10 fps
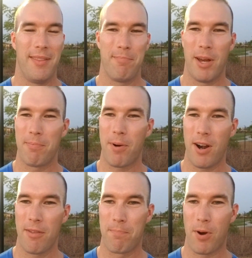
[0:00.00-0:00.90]
But part
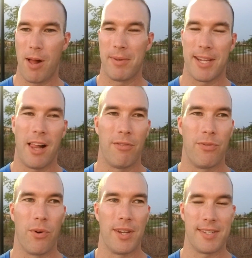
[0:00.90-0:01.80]
of the problem in
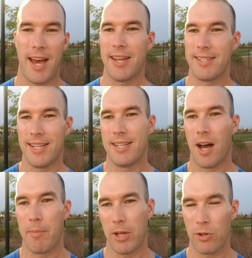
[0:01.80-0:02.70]
California is that is the
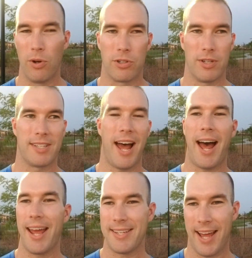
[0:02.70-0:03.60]
dominant culture, is
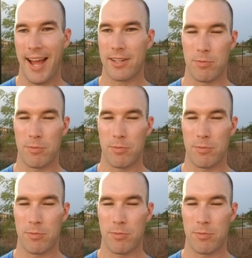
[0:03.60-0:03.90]
high taxes.